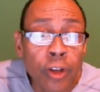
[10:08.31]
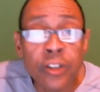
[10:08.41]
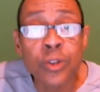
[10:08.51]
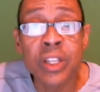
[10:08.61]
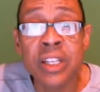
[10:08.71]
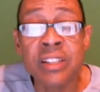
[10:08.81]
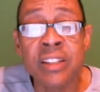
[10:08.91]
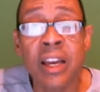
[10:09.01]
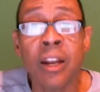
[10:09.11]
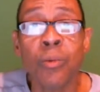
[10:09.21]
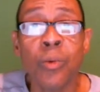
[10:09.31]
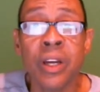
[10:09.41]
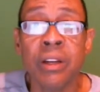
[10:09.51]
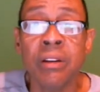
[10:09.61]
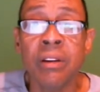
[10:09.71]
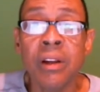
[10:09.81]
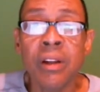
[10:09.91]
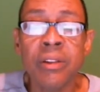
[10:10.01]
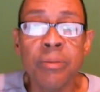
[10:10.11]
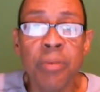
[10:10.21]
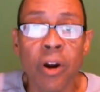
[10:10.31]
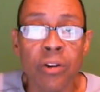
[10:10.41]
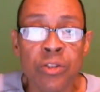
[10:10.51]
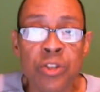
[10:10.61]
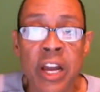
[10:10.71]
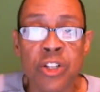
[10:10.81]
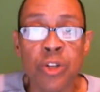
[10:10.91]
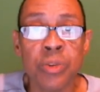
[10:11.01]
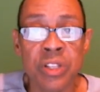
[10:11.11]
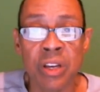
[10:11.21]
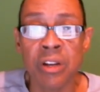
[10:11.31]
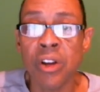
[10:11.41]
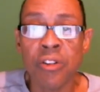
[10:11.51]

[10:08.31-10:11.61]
That's what they said when the partner statue was at